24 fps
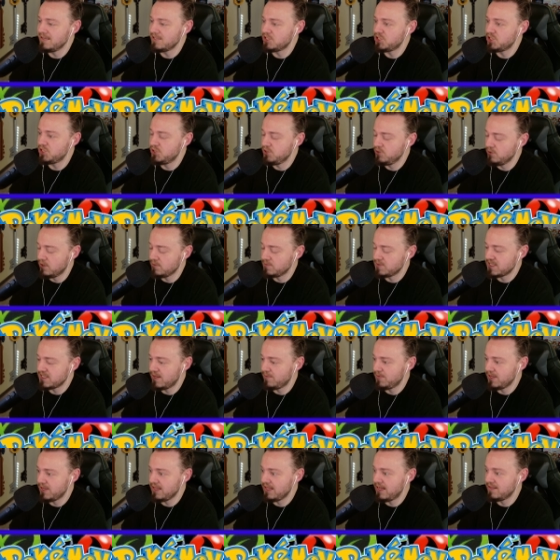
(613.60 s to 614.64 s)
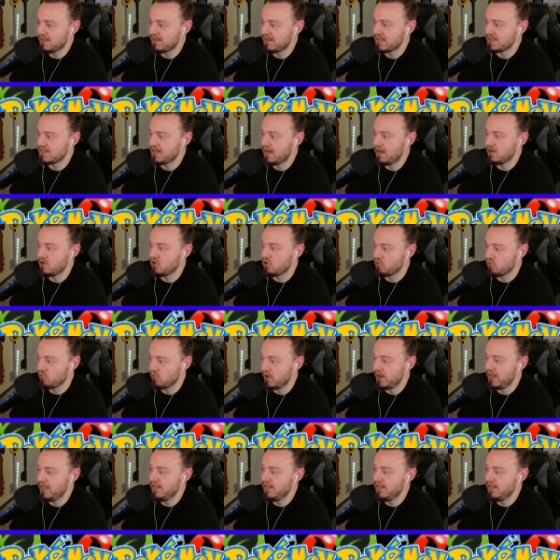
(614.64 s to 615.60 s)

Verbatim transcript: too upset by that. That's not great,